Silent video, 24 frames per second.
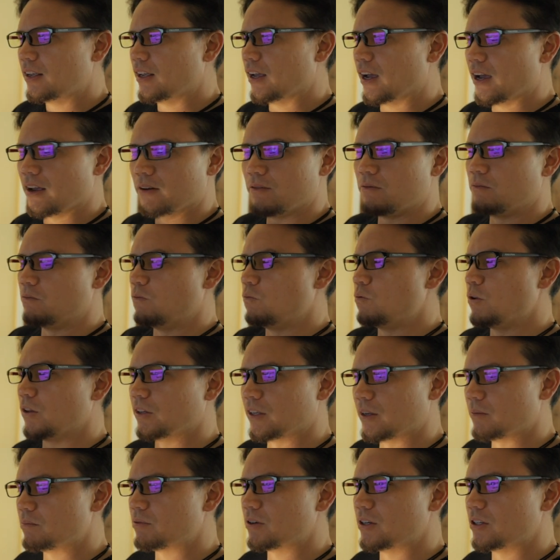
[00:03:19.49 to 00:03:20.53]
I'd
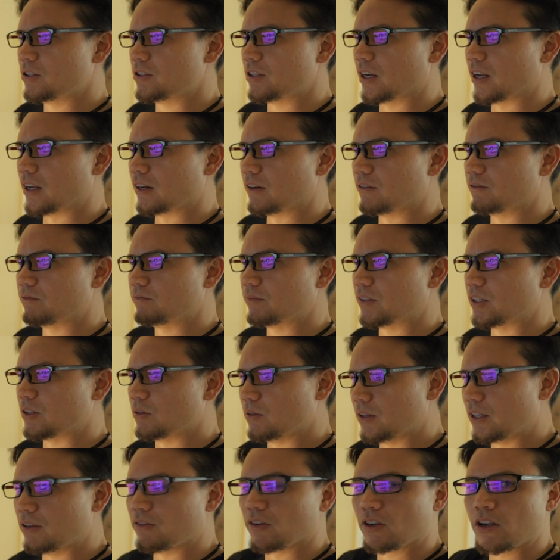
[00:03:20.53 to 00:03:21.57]
really appreciate you
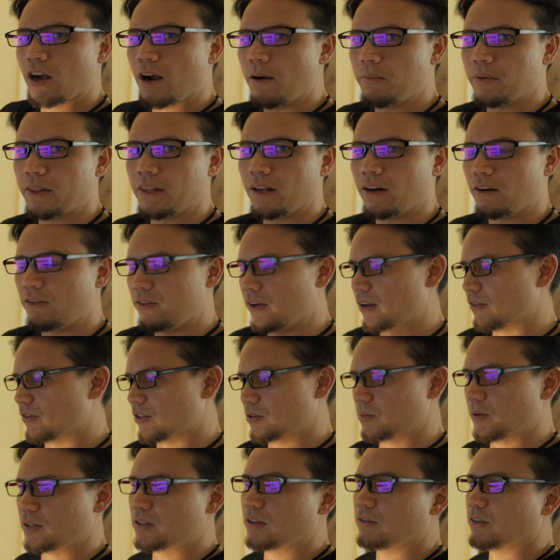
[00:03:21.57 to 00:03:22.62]
leave a comment there if you have,
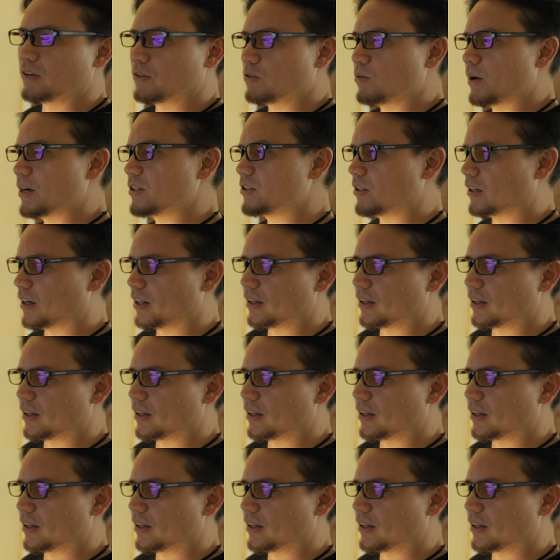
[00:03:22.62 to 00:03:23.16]
especially if you have a question.